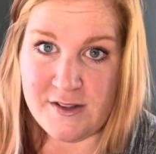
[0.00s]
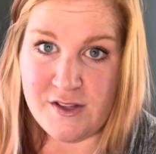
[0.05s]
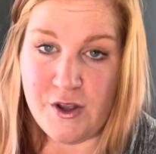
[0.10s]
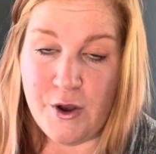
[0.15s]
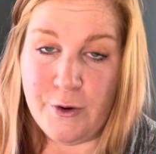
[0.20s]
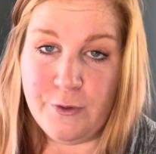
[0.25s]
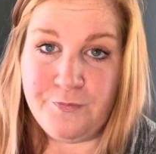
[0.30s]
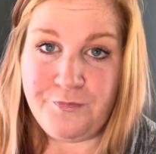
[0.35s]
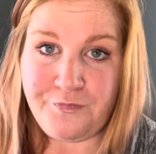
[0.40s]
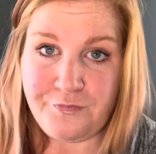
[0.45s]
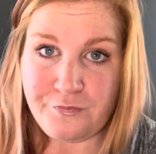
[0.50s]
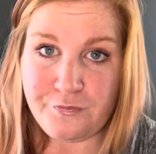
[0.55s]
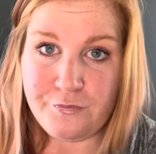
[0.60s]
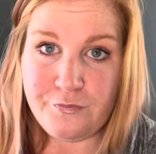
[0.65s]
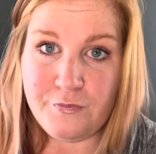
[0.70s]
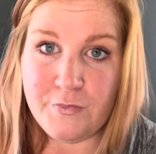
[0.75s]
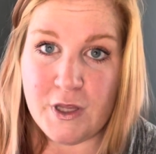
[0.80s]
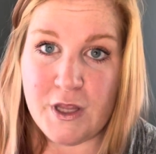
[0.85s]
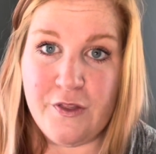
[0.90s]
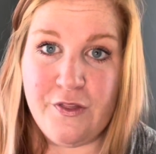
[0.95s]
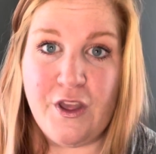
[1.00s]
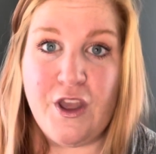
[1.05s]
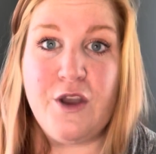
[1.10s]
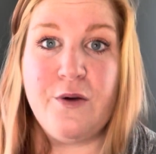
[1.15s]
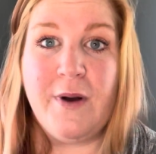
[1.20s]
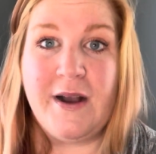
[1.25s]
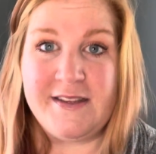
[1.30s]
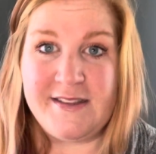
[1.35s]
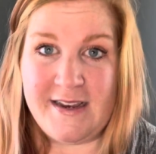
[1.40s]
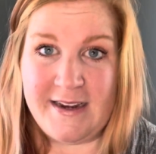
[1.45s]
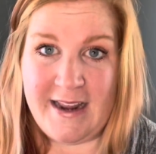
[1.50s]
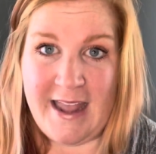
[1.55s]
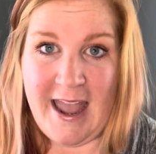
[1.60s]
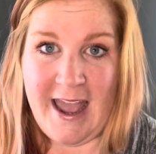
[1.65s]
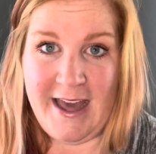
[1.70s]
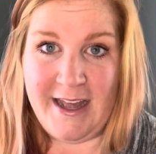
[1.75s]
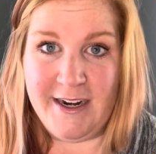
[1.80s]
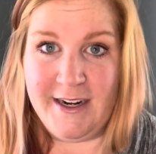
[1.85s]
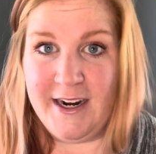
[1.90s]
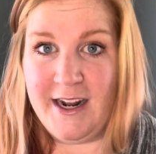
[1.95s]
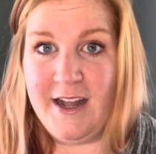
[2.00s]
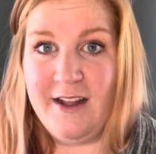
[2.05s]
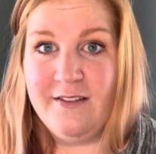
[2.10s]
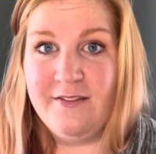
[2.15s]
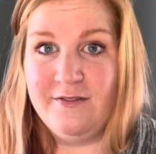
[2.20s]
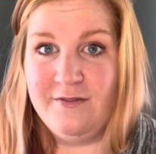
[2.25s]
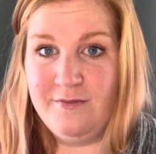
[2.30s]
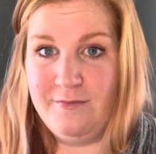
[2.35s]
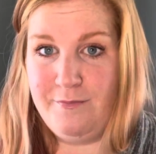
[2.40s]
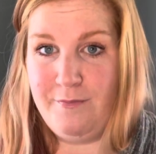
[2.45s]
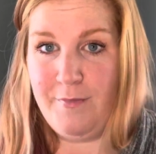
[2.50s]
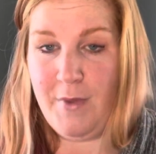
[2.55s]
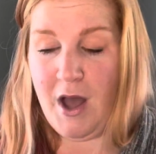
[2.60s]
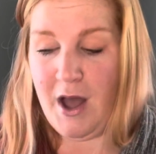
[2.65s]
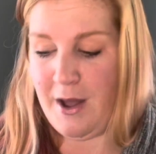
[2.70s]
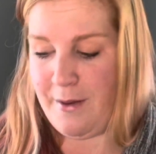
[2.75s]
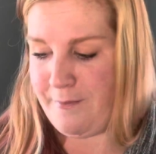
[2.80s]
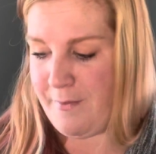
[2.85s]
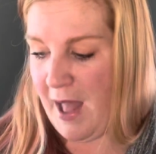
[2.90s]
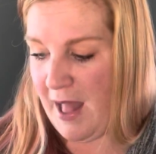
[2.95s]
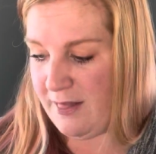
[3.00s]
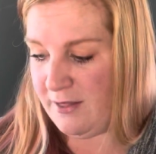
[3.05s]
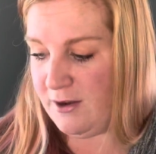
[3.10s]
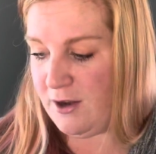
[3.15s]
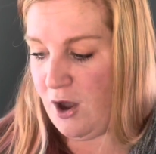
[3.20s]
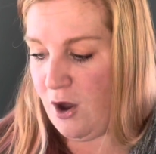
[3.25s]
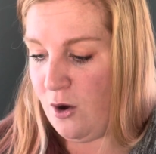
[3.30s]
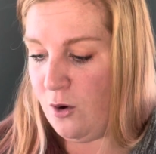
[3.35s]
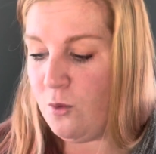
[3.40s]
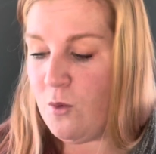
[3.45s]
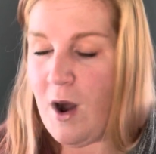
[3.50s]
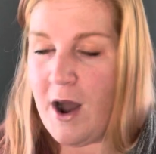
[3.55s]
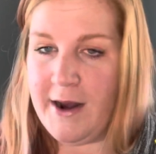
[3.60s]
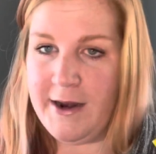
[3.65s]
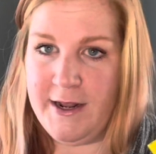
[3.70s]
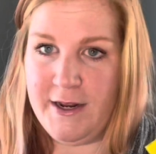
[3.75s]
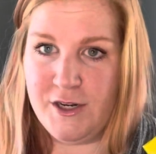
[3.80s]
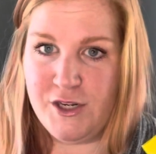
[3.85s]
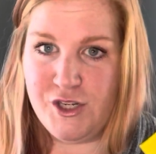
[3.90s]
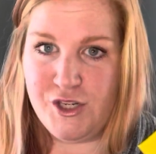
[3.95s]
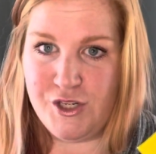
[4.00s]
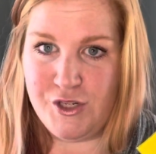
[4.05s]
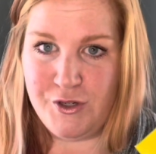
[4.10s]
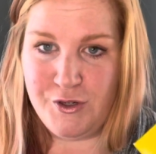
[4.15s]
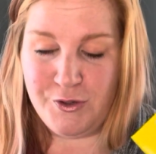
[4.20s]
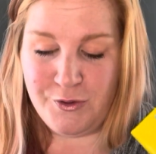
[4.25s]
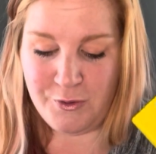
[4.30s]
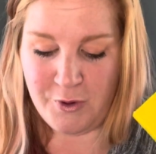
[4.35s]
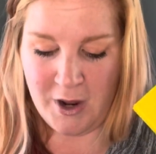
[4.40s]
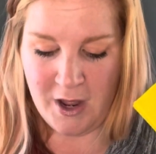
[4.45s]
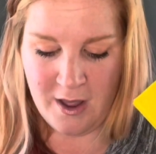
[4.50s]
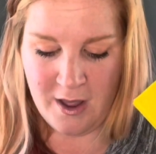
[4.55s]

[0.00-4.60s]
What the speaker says: So the US and Canada, Malaco wanted to